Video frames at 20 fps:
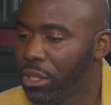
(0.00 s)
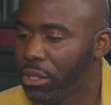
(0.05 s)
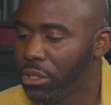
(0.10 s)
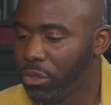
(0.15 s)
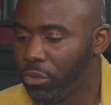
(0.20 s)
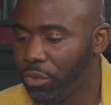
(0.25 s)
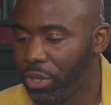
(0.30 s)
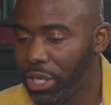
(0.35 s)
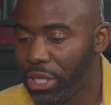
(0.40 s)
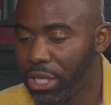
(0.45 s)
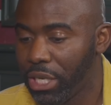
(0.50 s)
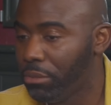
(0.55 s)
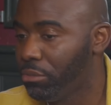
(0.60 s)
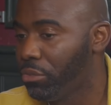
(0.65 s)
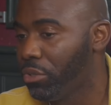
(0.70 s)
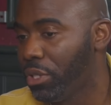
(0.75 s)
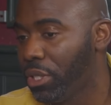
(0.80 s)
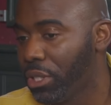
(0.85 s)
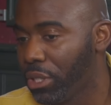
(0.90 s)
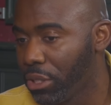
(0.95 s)
So when I came
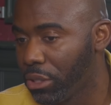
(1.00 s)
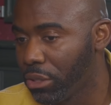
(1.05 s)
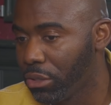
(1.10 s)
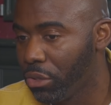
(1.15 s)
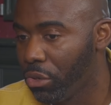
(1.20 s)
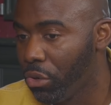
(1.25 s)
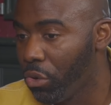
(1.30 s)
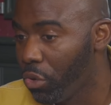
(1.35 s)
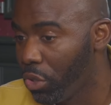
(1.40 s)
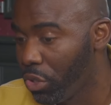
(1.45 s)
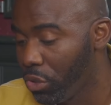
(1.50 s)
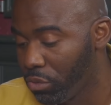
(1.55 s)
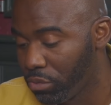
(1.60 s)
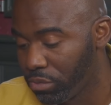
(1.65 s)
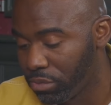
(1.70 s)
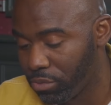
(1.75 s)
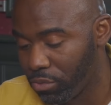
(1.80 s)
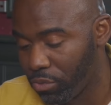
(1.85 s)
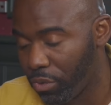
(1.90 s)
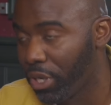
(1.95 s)
to England, the only
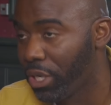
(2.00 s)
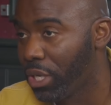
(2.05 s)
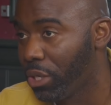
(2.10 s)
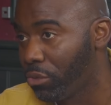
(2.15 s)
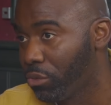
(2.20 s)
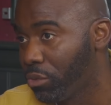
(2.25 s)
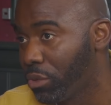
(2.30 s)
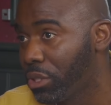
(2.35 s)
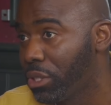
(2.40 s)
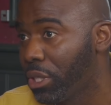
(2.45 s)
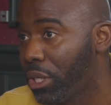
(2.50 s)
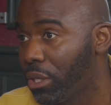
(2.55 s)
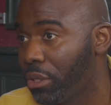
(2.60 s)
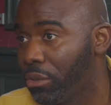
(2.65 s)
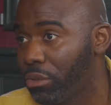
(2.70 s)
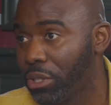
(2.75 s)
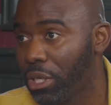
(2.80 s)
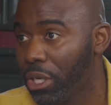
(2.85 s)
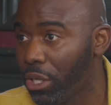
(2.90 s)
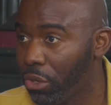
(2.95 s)
word I would say
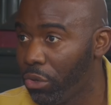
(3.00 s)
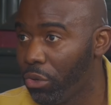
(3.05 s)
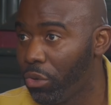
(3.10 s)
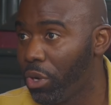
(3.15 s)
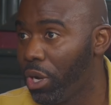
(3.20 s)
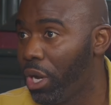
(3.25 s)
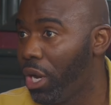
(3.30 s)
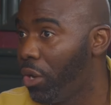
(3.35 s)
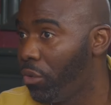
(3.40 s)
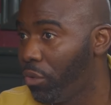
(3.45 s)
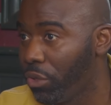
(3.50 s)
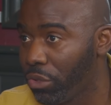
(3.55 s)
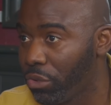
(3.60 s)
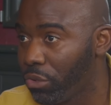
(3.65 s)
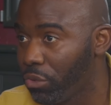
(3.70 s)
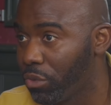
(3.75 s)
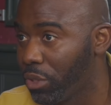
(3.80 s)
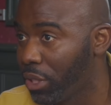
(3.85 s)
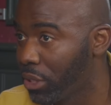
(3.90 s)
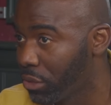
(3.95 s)
is "hello, how are
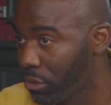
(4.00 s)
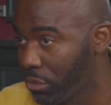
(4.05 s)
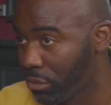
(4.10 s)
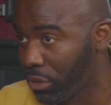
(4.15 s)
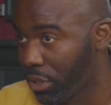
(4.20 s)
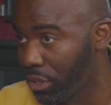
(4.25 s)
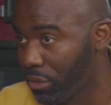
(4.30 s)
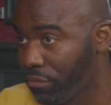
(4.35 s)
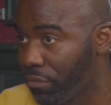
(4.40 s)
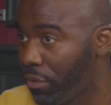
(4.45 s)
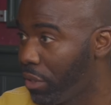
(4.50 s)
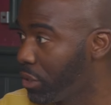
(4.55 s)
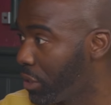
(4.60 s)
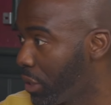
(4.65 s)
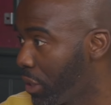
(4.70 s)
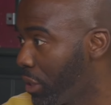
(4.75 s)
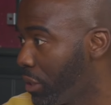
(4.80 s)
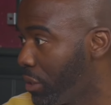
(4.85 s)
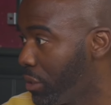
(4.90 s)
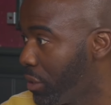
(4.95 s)
you?" That's as far as I
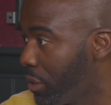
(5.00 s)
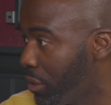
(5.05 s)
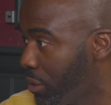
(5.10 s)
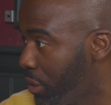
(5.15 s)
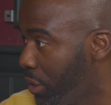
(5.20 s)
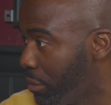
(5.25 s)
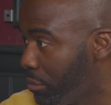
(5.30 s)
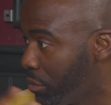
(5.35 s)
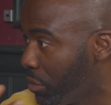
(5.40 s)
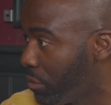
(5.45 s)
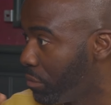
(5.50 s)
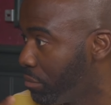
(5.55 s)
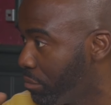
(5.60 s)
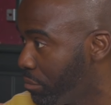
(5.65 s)
can say in terms of